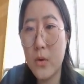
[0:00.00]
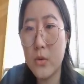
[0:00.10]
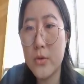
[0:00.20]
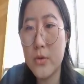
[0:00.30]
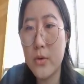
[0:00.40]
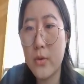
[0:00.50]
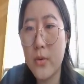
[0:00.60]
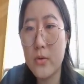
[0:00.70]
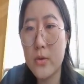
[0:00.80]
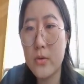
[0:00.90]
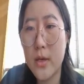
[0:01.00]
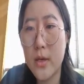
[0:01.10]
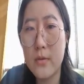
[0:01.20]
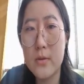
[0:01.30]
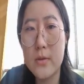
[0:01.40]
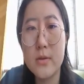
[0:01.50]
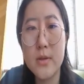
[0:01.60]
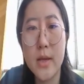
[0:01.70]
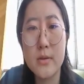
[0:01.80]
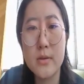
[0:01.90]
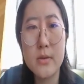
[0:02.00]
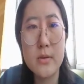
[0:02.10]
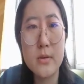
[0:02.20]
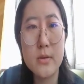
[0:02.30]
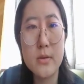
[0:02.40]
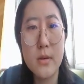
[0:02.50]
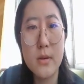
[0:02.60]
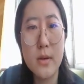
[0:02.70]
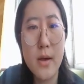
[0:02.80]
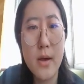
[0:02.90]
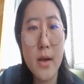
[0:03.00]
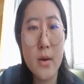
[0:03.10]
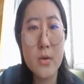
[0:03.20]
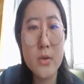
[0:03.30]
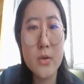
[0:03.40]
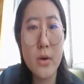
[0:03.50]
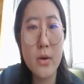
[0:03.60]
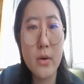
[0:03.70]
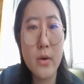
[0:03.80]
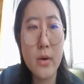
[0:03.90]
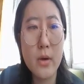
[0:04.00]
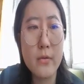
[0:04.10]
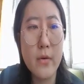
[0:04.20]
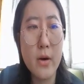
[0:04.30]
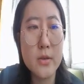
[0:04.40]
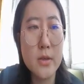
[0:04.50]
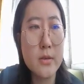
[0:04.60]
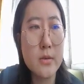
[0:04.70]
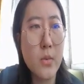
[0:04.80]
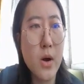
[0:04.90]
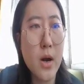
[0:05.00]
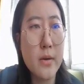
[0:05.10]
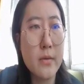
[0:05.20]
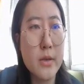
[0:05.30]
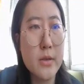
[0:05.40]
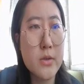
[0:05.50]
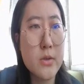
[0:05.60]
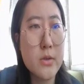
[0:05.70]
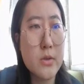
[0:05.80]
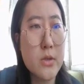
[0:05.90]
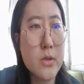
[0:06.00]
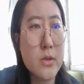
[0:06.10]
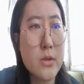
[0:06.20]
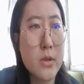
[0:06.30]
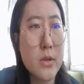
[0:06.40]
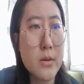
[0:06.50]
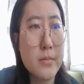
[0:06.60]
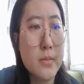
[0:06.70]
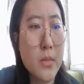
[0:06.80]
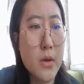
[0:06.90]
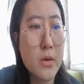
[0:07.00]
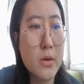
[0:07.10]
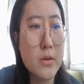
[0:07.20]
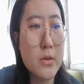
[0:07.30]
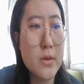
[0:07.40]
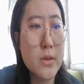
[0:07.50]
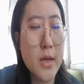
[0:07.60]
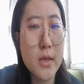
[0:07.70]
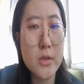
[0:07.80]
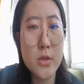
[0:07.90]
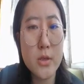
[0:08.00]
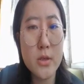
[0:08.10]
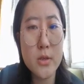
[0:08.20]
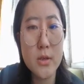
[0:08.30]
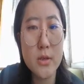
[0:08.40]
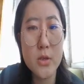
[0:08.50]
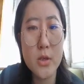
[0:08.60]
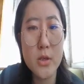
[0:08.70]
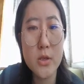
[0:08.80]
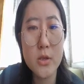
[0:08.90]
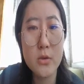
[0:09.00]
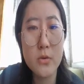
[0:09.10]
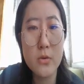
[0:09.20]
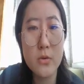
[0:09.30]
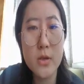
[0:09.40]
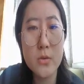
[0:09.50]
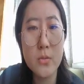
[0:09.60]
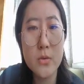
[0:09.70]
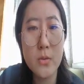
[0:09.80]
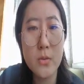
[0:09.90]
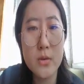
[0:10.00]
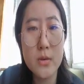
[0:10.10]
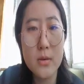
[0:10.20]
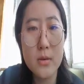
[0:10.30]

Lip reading: Also rotate the things. And also, if I didn't want of these, just go into the textures and change to this one.